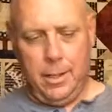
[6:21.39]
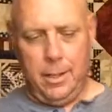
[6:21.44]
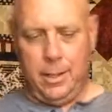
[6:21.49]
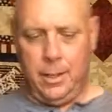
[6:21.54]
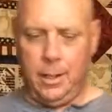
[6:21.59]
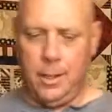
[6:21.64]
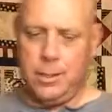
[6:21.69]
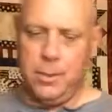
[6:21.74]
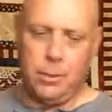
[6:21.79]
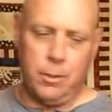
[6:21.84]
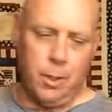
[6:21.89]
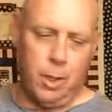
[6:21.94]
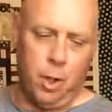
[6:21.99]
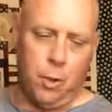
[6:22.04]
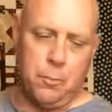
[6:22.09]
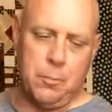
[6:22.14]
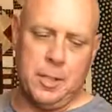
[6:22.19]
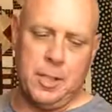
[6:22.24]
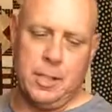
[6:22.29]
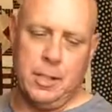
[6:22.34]
It also
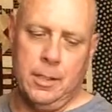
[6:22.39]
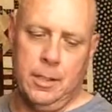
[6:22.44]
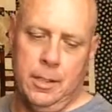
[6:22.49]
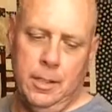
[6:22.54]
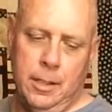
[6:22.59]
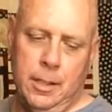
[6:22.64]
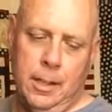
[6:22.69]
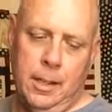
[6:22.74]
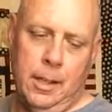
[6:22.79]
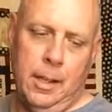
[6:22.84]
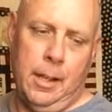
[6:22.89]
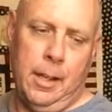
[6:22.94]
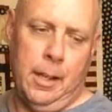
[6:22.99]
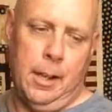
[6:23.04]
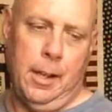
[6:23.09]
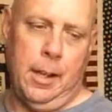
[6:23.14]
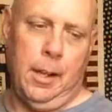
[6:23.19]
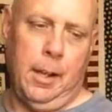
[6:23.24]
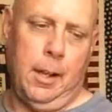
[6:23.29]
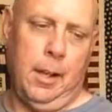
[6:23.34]
helps
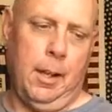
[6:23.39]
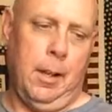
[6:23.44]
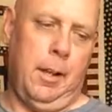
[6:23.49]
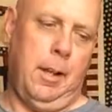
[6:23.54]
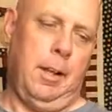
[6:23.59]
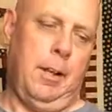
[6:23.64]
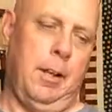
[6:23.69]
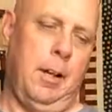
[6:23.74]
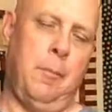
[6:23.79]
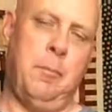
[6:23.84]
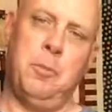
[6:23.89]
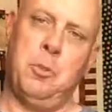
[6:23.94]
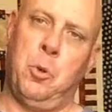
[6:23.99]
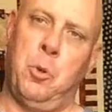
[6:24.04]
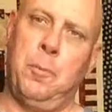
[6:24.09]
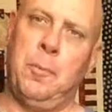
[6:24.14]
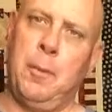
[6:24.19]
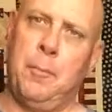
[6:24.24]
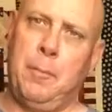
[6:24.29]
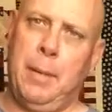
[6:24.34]

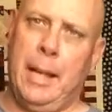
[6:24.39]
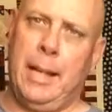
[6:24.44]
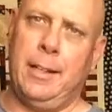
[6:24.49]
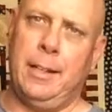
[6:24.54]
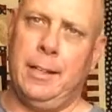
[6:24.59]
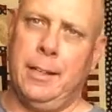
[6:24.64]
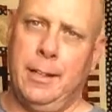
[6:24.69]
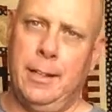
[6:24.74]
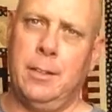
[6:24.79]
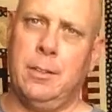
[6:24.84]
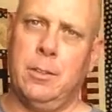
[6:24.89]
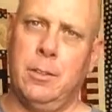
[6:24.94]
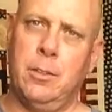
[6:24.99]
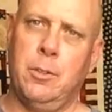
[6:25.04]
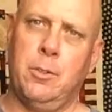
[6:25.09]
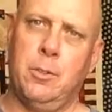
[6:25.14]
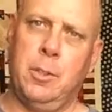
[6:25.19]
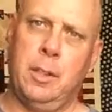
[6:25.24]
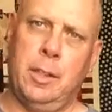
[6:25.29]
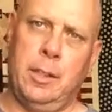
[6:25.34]
absorb the paint
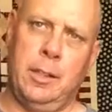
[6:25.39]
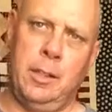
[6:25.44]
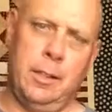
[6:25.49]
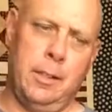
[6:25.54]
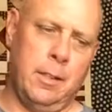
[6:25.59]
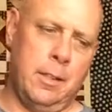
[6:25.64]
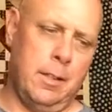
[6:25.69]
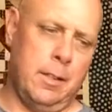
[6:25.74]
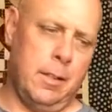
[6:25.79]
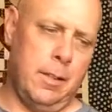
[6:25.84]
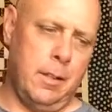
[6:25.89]
into the